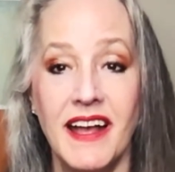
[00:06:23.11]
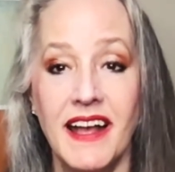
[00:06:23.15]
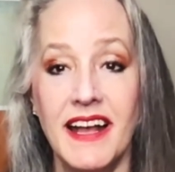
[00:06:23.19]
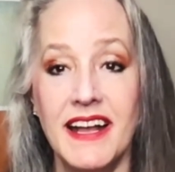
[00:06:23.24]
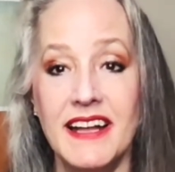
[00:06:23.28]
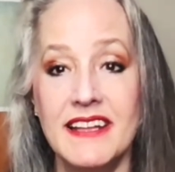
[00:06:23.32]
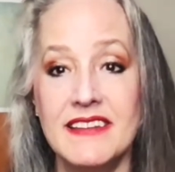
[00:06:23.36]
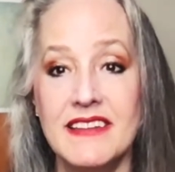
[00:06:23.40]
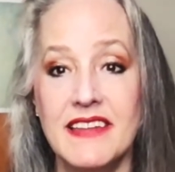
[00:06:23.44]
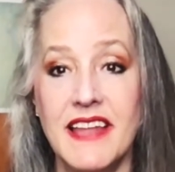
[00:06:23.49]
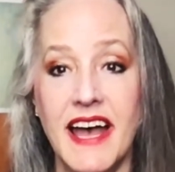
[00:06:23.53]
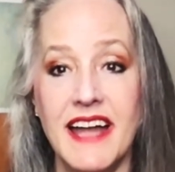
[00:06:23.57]

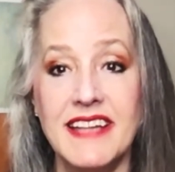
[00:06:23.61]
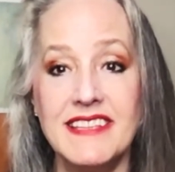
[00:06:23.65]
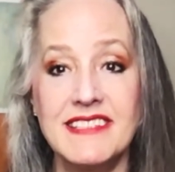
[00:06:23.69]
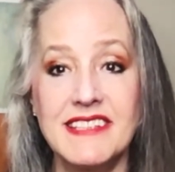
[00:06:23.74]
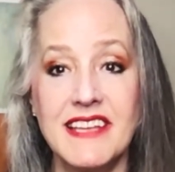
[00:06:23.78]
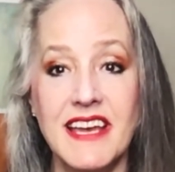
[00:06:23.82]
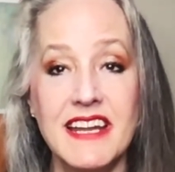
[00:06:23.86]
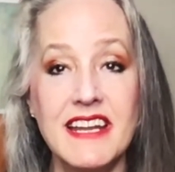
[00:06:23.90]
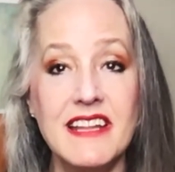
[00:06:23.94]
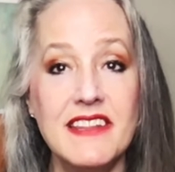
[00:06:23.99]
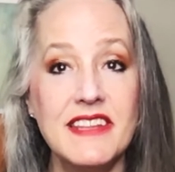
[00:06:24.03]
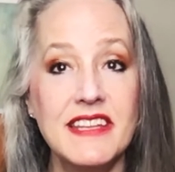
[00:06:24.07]
And that's
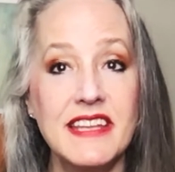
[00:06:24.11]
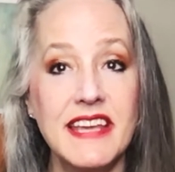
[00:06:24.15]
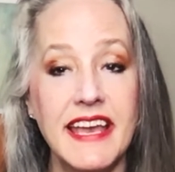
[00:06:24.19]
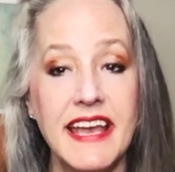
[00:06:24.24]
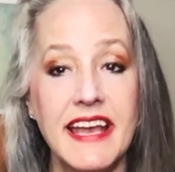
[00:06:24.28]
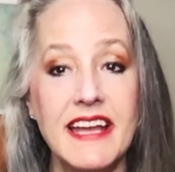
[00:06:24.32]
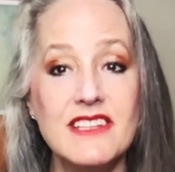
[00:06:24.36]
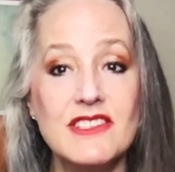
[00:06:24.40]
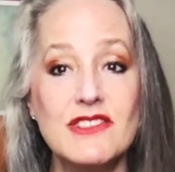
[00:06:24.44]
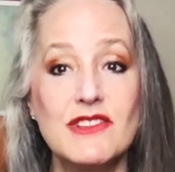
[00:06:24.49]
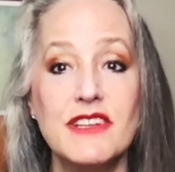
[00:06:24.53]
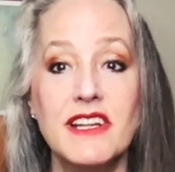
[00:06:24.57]
kind of the
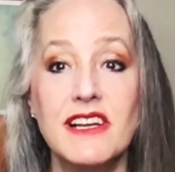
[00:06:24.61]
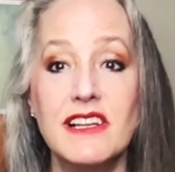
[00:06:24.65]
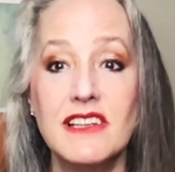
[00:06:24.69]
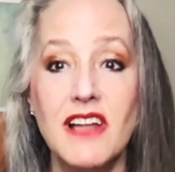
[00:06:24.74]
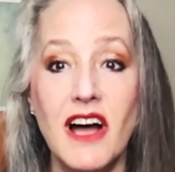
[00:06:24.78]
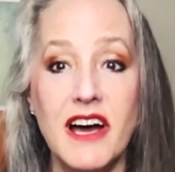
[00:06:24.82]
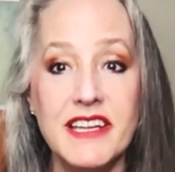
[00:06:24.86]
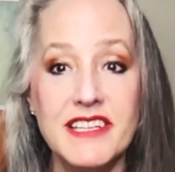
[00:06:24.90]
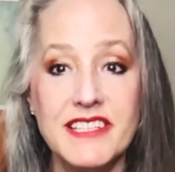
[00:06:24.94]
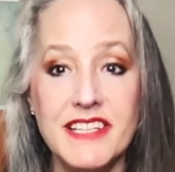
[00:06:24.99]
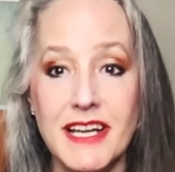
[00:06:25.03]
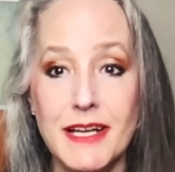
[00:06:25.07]
Cancer. Now, a
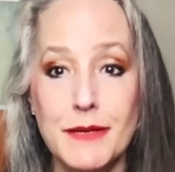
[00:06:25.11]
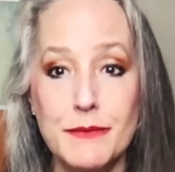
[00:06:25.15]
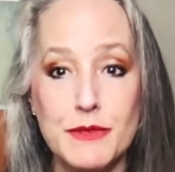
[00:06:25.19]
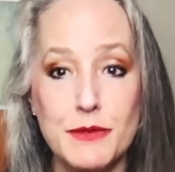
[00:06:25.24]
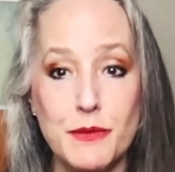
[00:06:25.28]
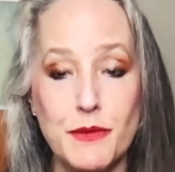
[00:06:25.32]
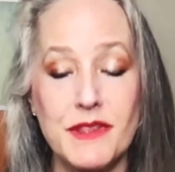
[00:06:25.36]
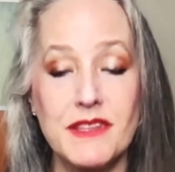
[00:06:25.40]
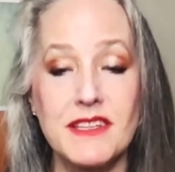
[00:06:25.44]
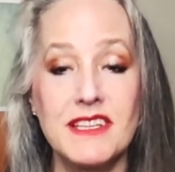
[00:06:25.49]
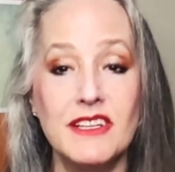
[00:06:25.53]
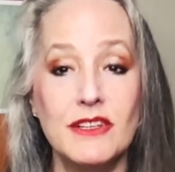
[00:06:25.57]
lot of times
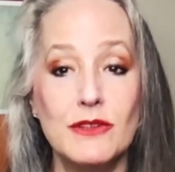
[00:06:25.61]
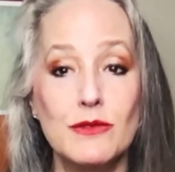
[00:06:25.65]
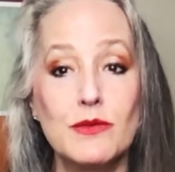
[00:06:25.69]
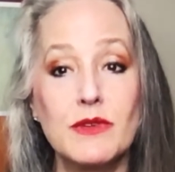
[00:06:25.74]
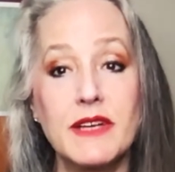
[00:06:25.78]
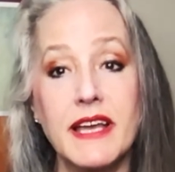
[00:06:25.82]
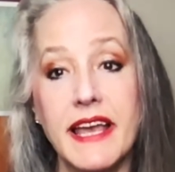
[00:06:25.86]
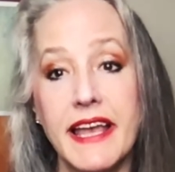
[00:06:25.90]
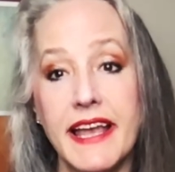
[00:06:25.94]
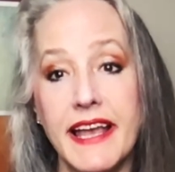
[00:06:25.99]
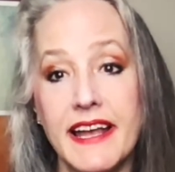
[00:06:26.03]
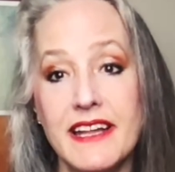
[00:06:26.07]
with,
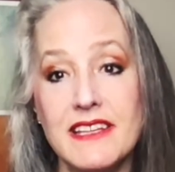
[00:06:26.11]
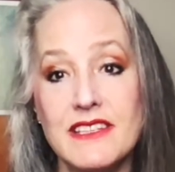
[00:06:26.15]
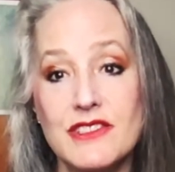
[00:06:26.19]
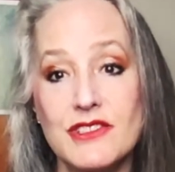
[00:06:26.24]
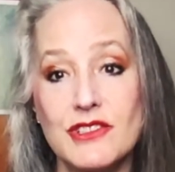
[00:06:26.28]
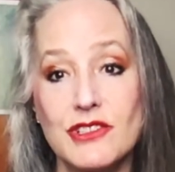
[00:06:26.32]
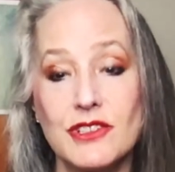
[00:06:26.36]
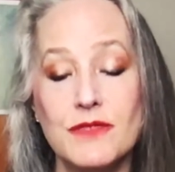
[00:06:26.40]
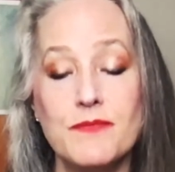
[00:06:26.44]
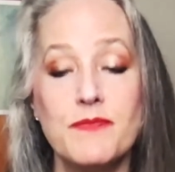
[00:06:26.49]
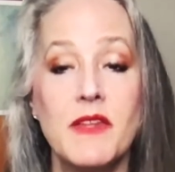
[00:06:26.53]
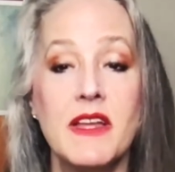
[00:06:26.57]

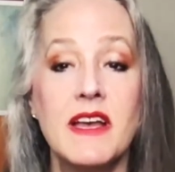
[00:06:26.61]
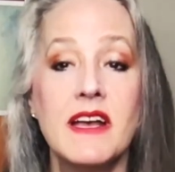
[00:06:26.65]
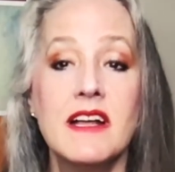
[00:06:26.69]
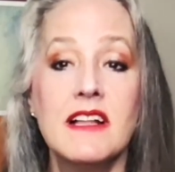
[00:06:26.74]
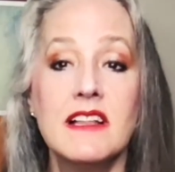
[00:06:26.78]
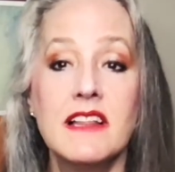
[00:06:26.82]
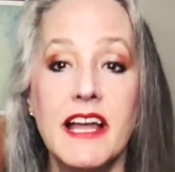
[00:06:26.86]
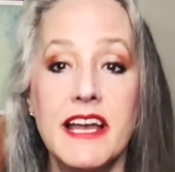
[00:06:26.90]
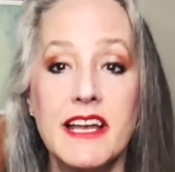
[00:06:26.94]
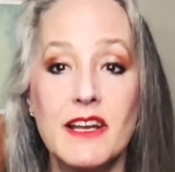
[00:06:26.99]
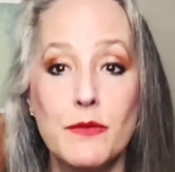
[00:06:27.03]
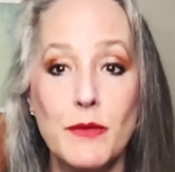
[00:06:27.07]
Cancer,
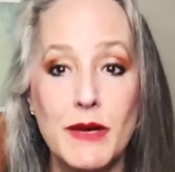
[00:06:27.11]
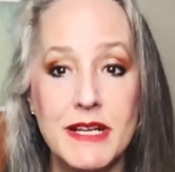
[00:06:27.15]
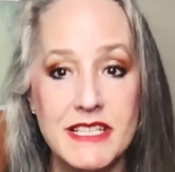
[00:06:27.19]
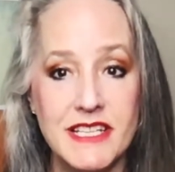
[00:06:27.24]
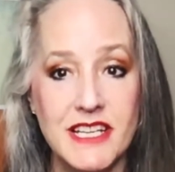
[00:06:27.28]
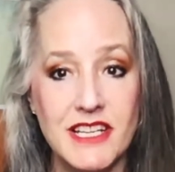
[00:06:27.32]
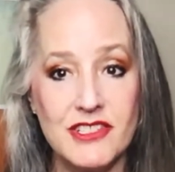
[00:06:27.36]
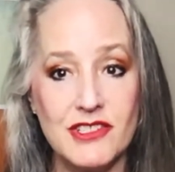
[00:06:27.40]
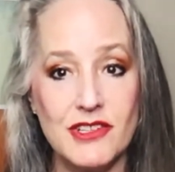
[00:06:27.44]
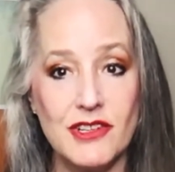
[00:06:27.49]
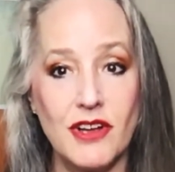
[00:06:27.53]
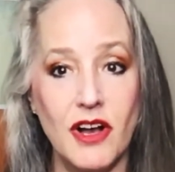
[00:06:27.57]
like my
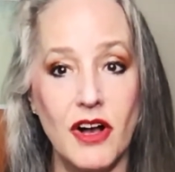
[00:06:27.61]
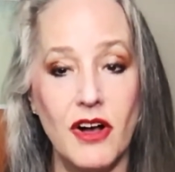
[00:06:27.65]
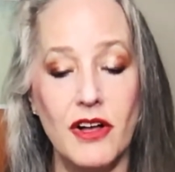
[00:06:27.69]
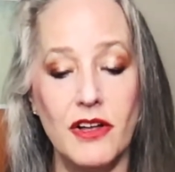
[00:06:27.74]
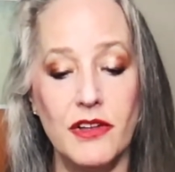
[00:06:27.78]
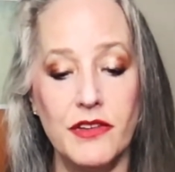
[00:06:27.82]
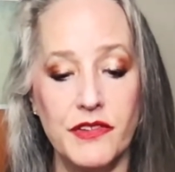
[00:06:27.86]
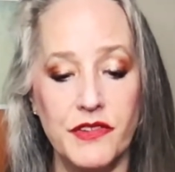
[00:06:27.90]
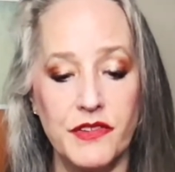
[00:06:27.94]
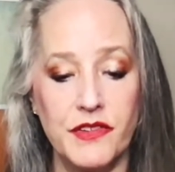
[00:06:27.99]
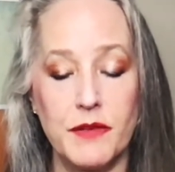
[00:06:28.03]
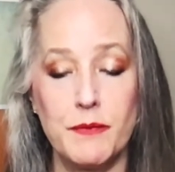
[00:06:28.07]
teacher
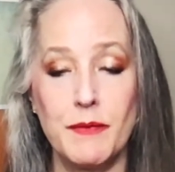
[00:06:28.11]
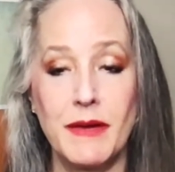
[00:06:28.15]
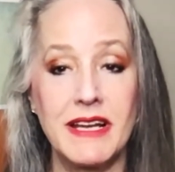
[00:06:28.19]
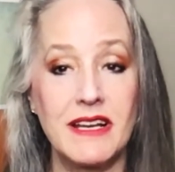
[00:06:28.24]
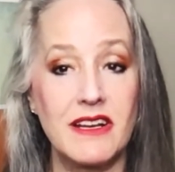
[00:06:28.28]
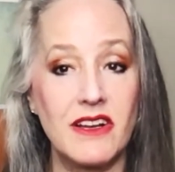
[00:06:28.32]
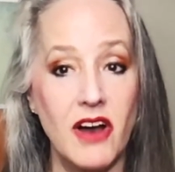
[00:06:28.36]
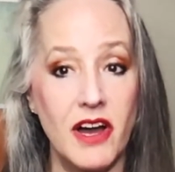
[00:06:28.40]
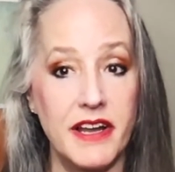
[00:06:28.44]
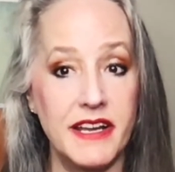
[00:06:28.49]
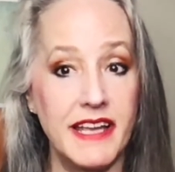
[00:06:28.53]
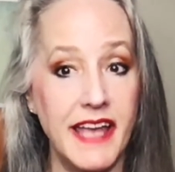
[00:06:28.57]
calls,
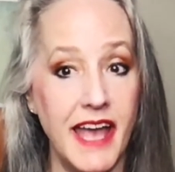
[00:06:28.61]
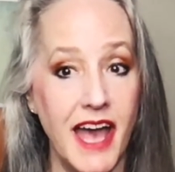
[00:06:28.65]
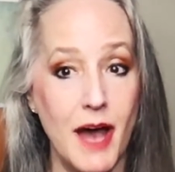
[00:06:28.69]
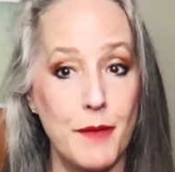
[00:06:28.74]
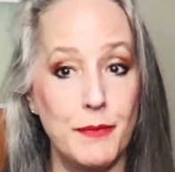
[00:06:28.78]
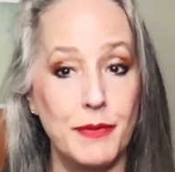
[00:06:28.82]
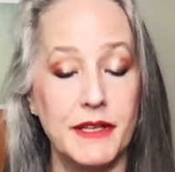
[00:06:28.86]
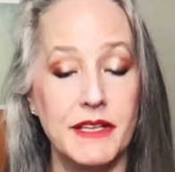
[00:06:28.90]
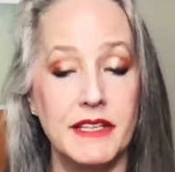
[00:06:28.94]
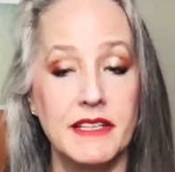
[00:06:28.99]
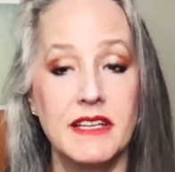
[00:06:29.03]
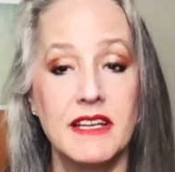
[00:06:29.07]
Connie
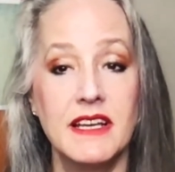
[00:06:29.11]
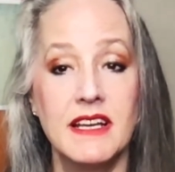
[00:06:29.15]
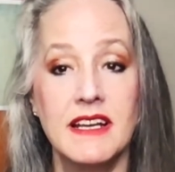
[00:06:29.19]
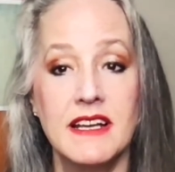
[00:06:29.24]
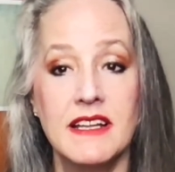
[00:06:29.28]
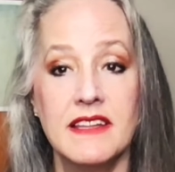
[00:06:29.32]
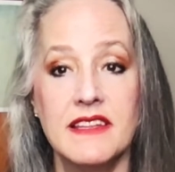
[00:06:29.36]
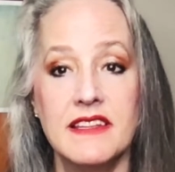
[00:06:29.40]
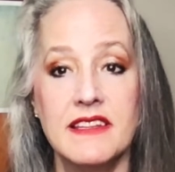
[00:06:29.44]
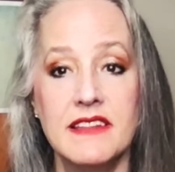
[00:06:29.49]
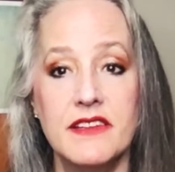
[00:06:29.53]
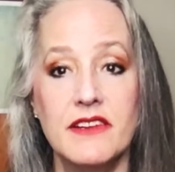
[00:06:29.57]
Kaplan,
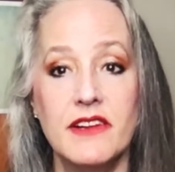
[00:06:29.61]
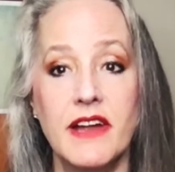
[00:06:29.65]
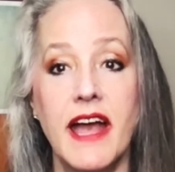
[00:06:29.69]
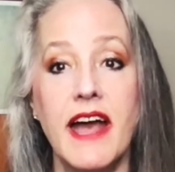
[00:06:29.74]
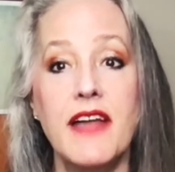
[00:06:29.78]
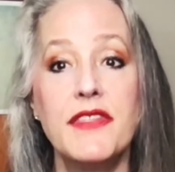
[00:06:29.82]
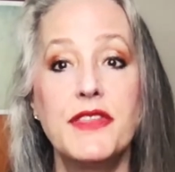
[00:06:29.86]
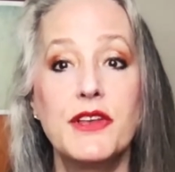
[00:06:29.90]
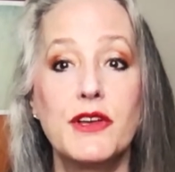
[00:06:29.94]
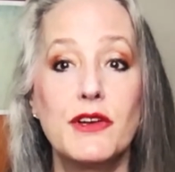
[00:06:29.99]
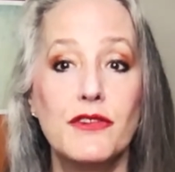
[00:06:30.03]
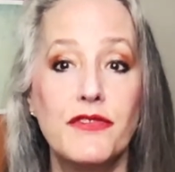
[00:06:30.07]
their
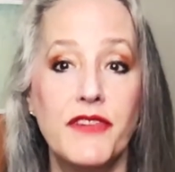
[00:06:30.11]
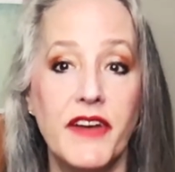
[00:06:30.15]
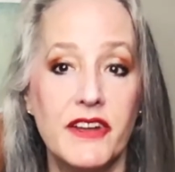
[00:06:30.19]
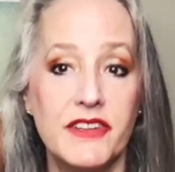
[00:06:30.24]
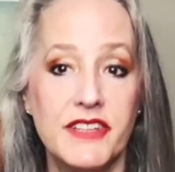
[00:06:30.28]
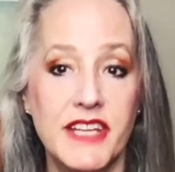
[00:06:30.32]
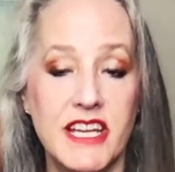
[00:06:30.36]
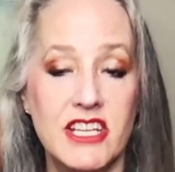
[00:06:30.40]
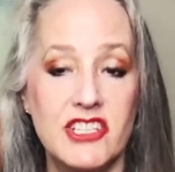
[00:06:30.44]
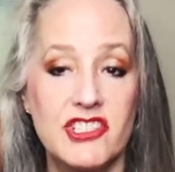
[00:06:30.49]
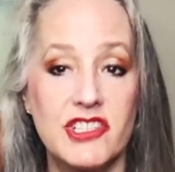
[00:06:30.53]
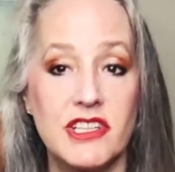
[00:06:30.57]
ethical
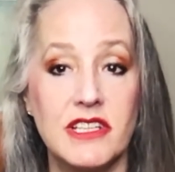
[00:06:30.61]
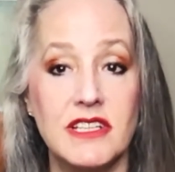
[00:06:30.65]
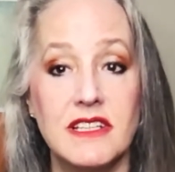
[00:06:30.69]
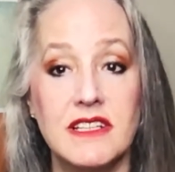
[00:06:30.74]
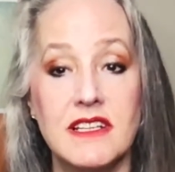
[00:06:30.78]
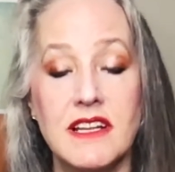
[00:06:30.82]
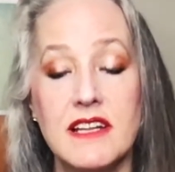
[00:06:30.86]
foundation.